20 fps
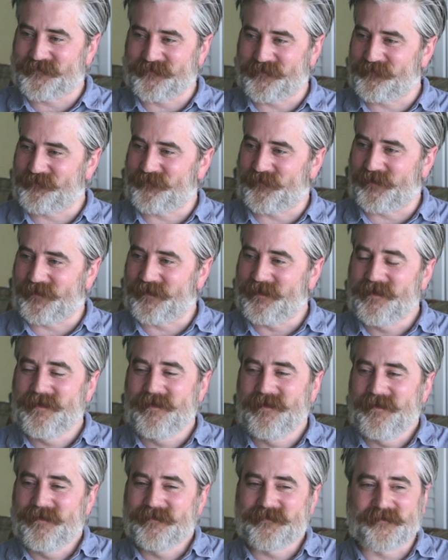It's really funny. That's
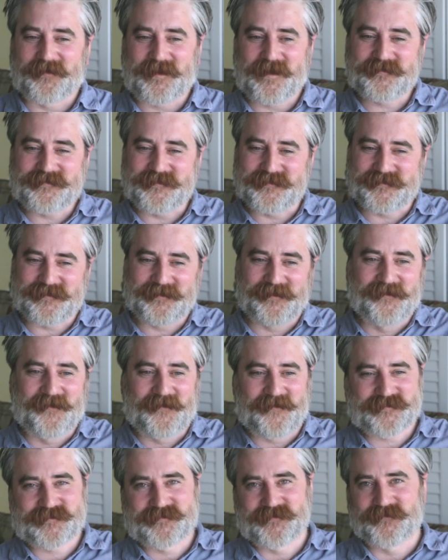amazing. So yeah. In case you see a
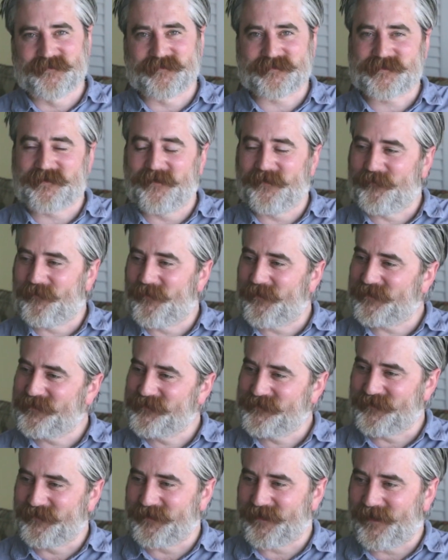lost tourist kind of
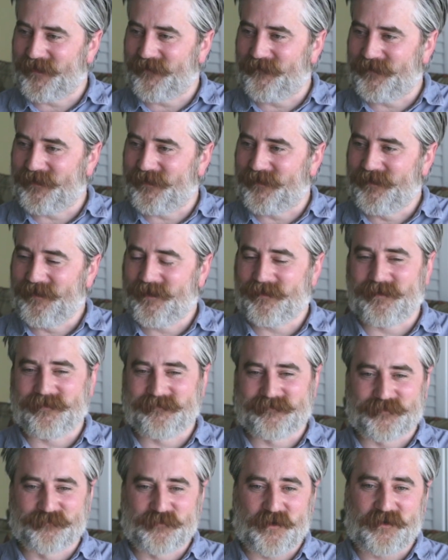walking through the area,
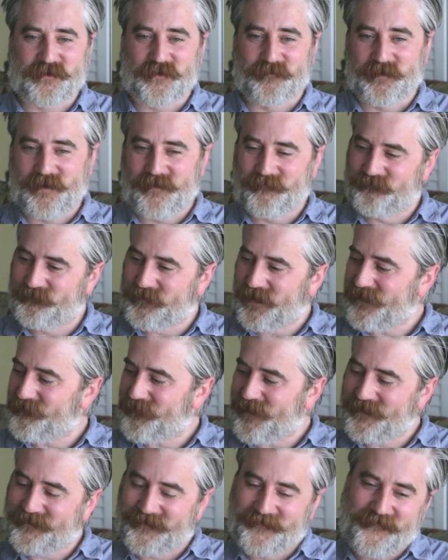and some guy coming on
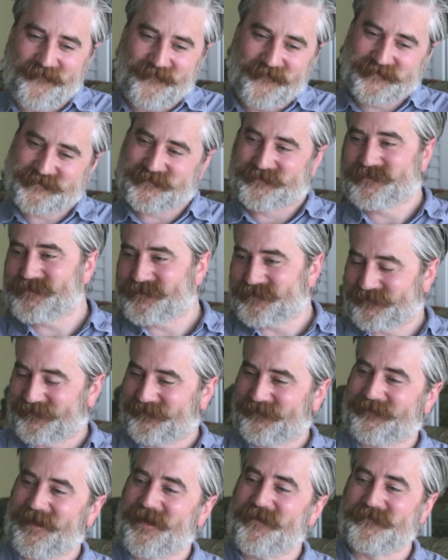bareback on a horse yeah.
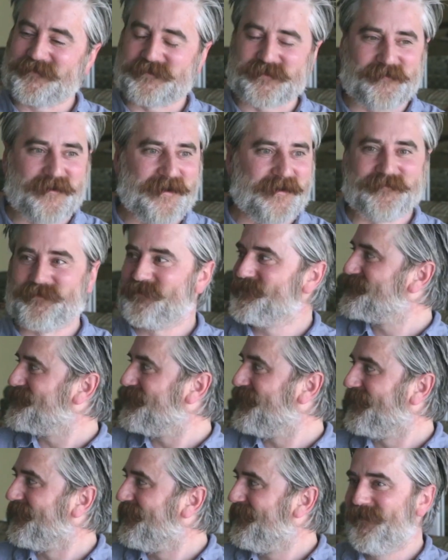down the square, and they're just
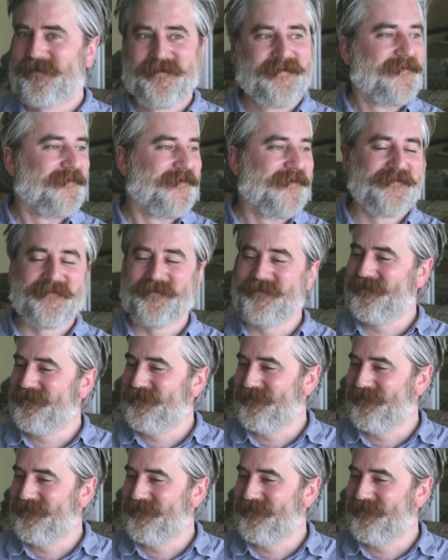like yeah.